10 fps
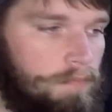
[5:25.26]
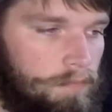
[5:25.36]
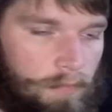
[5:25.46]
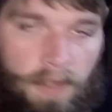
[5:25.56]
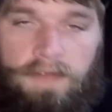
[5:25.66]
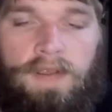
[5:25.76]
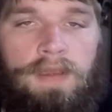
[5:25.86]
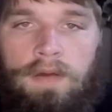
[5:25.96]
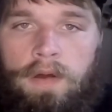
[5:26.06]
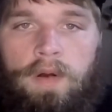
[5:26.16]
Let's say
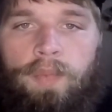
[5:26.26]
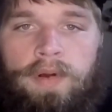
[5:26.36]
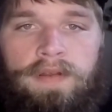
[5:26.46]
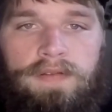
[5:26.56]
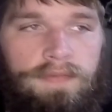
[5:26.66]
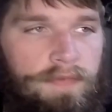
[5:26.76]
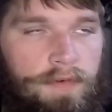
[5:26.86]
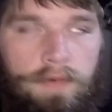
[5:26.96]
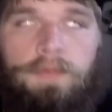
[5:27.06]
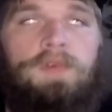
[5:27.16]
you go to prison
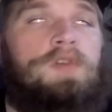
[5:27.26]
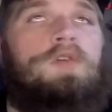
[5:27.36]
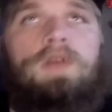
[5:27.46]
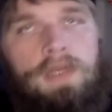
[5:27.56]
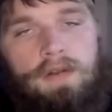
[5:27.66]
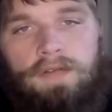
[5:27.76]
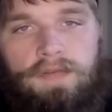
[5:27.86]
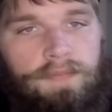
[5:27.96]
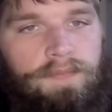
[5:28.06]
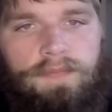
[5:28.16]
for 2
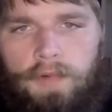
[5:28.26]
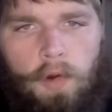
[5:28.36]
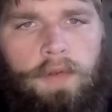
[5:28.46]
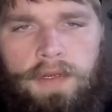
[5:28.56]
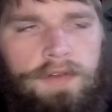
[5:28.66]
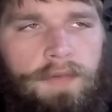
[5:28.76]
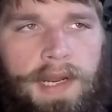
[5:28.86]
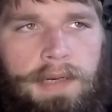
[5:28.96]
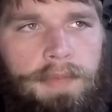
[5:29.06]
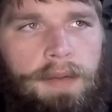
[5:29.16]
years. Totally just
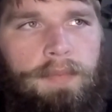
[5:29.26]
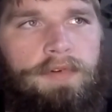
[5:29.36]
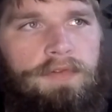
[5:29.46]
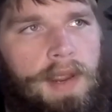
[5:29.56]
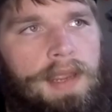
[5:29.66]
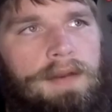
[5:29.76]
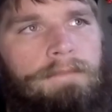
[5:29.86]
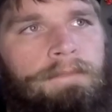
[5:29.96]
random numbers, right?